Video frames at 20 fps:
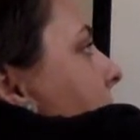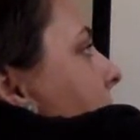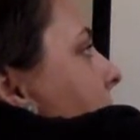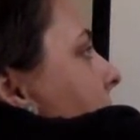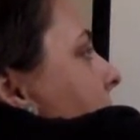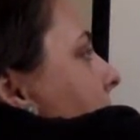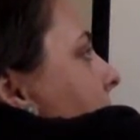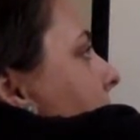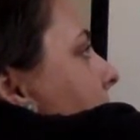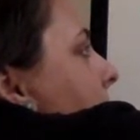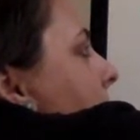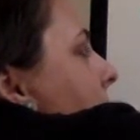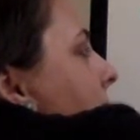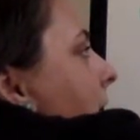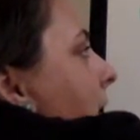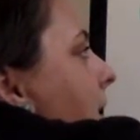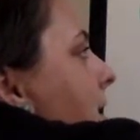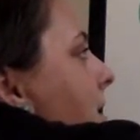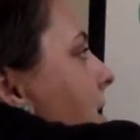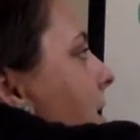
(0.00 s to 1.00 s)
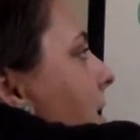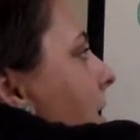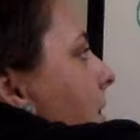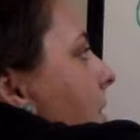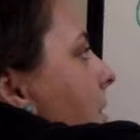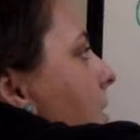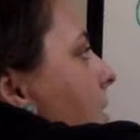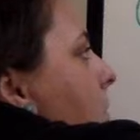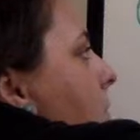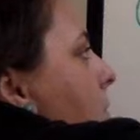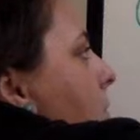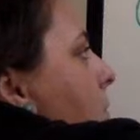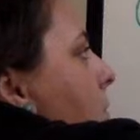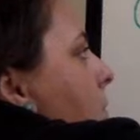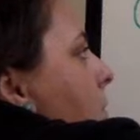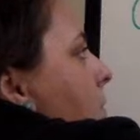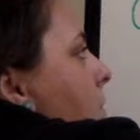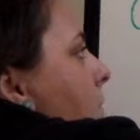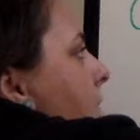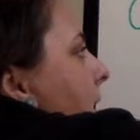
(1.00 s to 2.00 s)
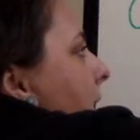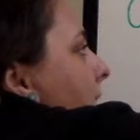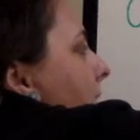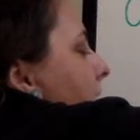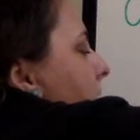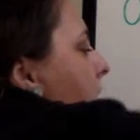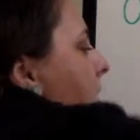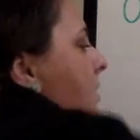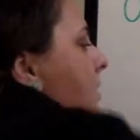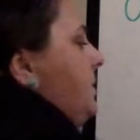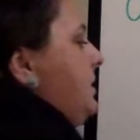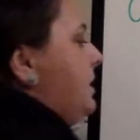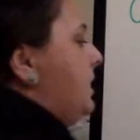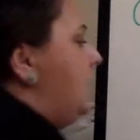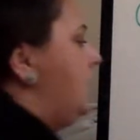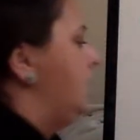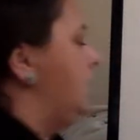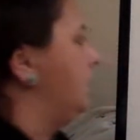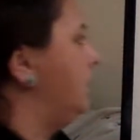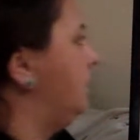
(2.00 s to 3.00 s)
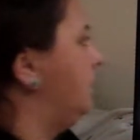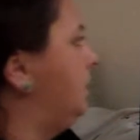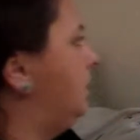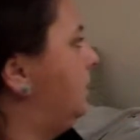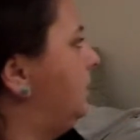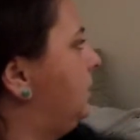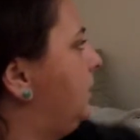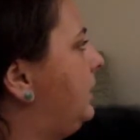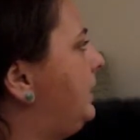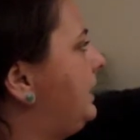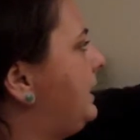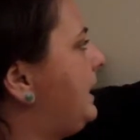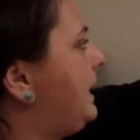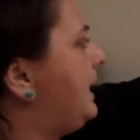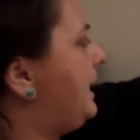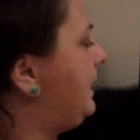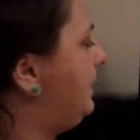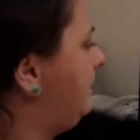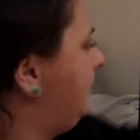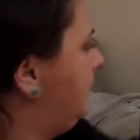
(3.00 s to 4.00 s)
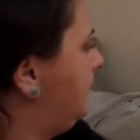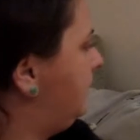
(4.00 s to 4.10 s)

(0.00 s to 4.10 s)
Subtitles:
18, 19. Ooh, that's closer. Look at that.